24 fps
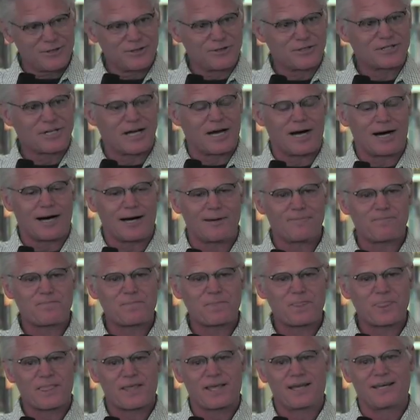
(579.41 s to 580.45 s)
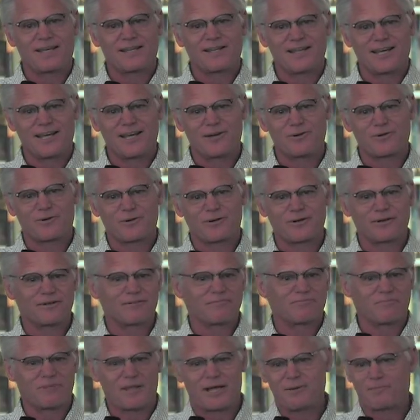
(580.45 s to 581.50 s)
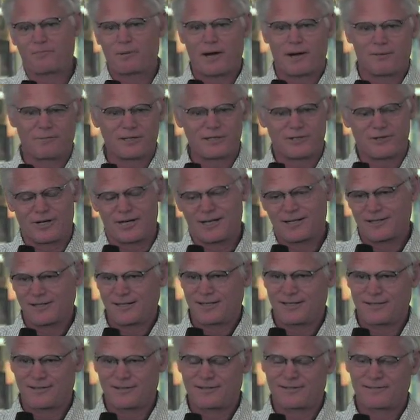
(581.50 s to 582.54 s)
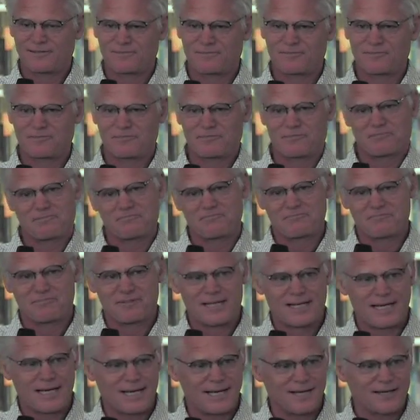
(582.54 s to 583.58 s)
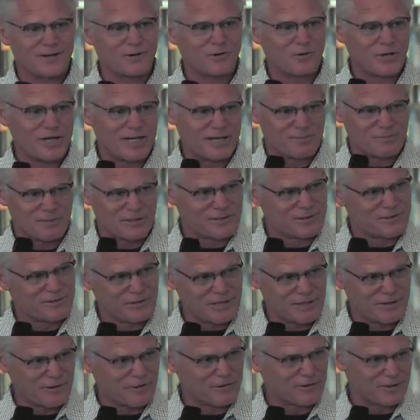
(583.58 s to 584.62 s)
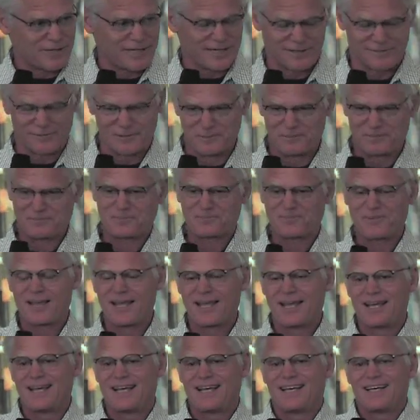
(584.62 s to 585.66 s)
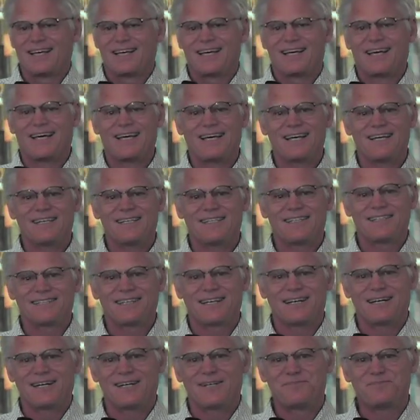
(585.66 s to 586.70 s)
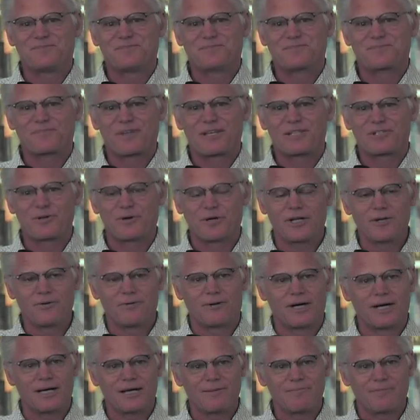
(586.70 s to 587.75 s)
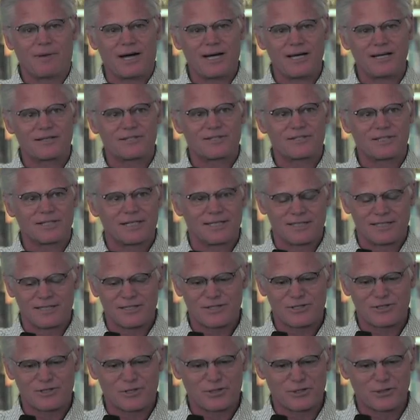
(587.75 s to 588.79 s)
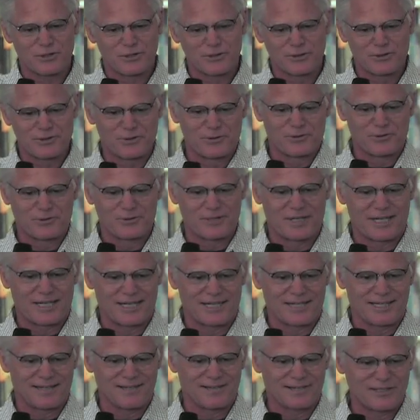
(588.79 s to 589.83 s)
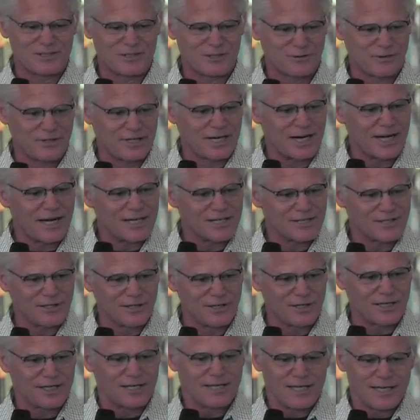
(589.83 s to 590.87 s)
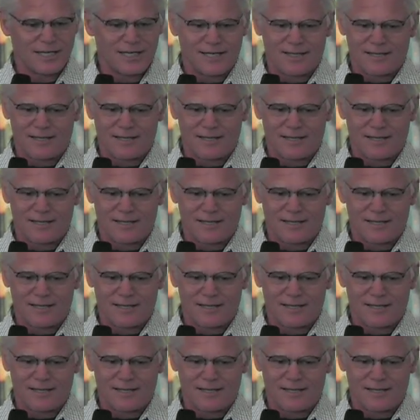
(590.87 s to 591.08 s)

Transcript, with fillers: it to the top. And they were, they probably drank a keg a week between the three of them. and um, so, anyway, Mike says to uh, these three guys, look,